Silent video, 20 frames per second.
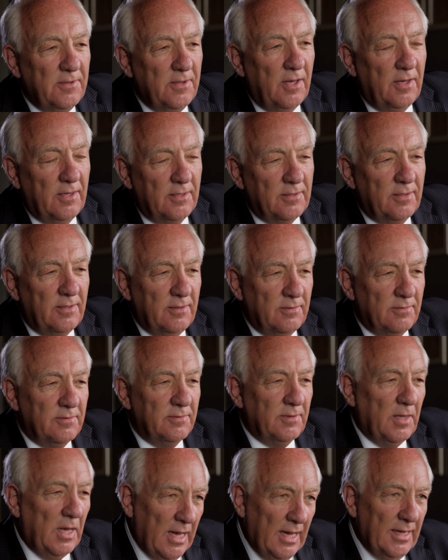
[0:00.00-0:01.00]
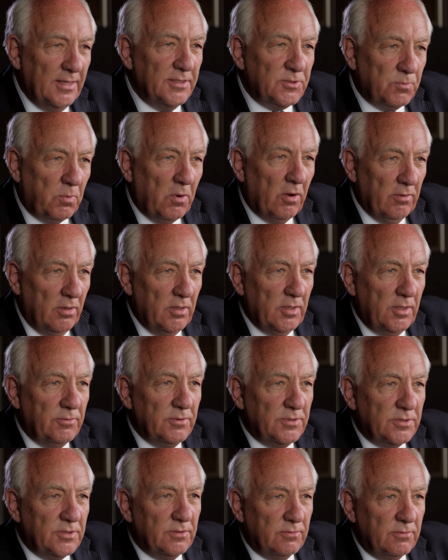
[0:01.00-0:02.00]
and, and the highest priority
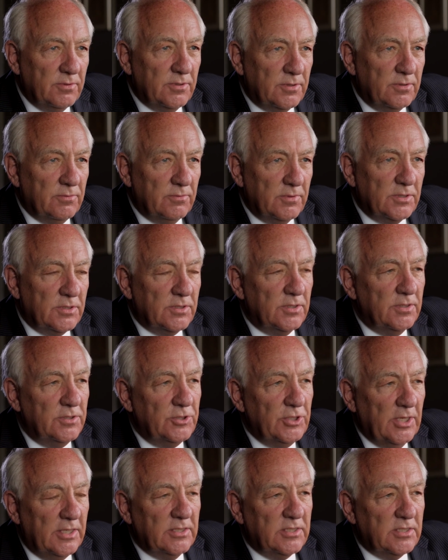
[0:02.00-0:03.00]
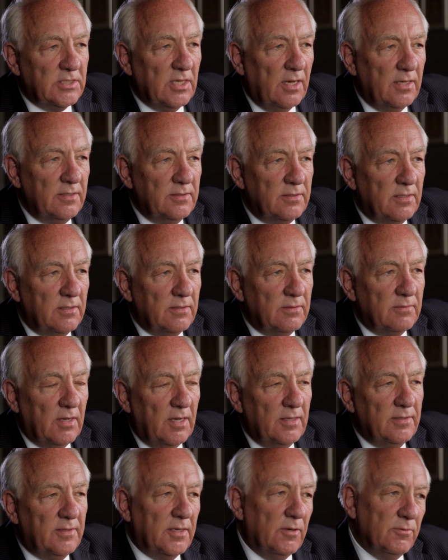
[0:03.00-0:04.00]
was, was, was to the genocide. Uh,
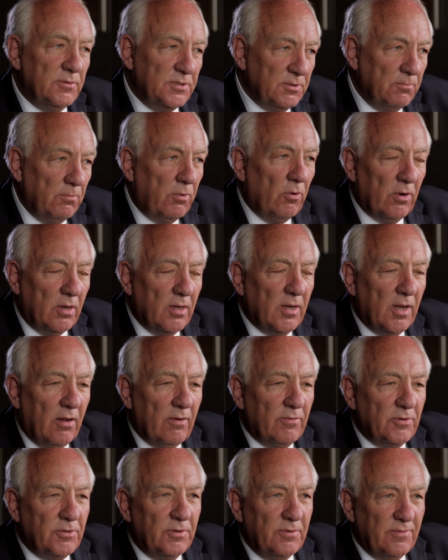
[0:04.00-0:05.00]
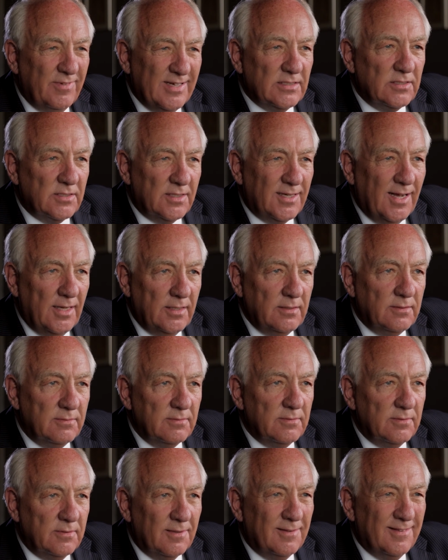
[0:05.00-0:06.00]
I think it was important, however, to investigate
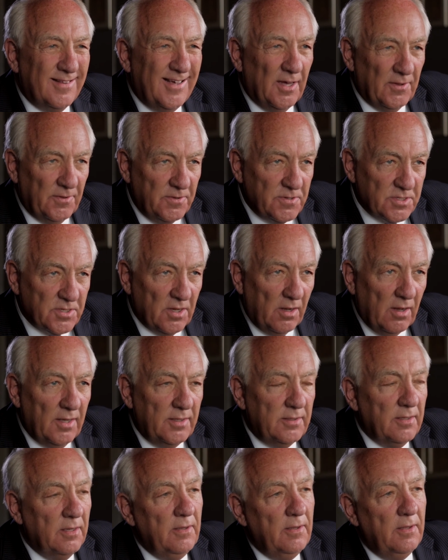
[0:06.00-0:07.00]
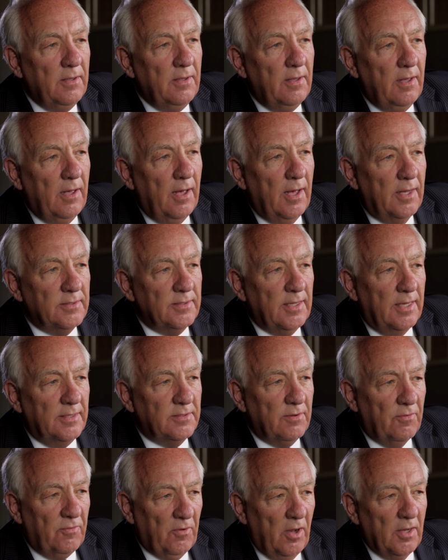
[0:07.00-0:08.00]
the other side and,
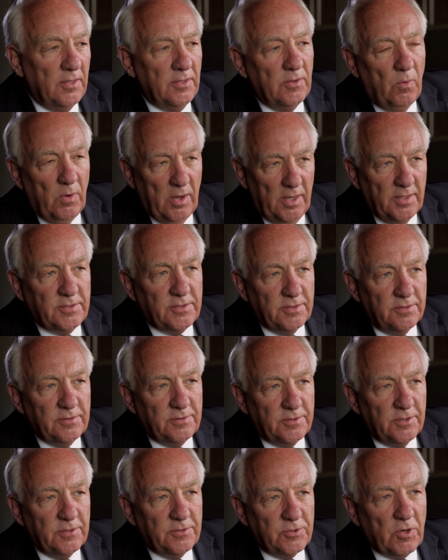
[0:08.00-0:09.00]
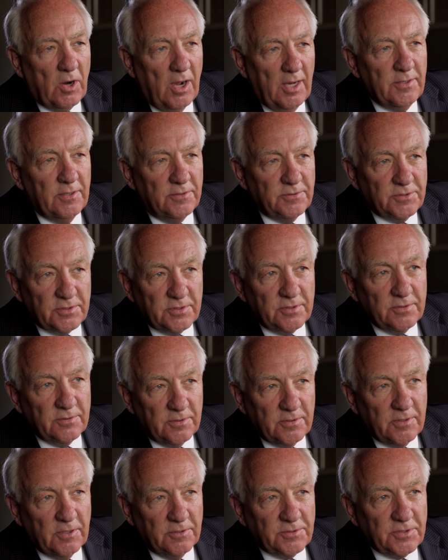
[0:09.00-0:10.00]
and to find a way to, to try those,
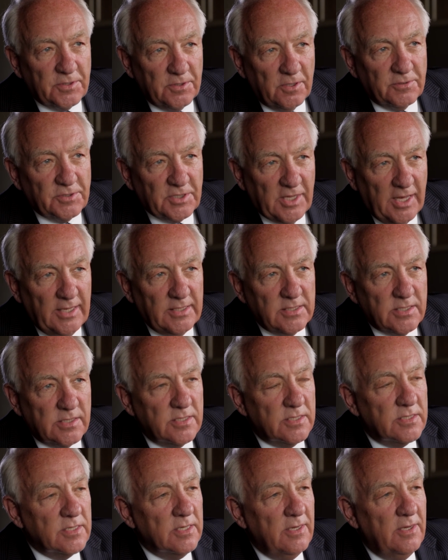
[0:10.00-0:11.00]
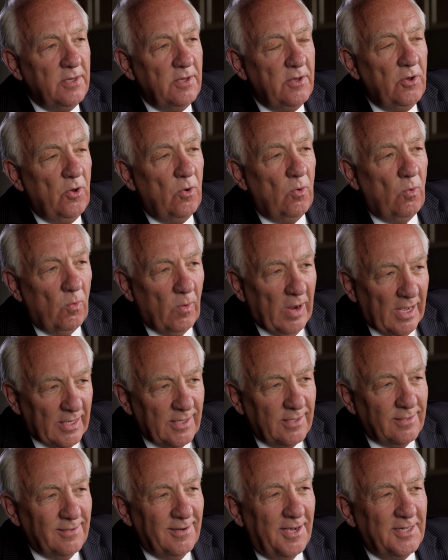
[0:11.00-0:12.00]
those, those cases,
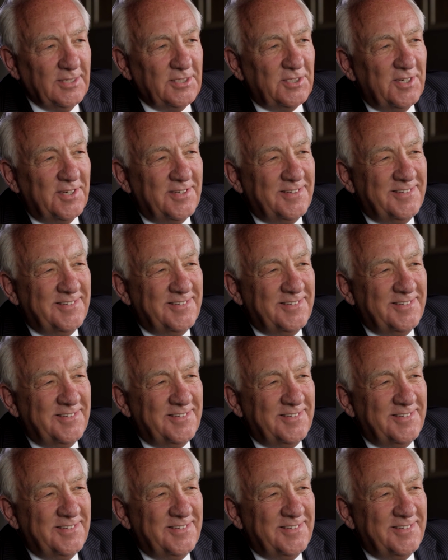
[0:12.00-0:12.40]
recognizing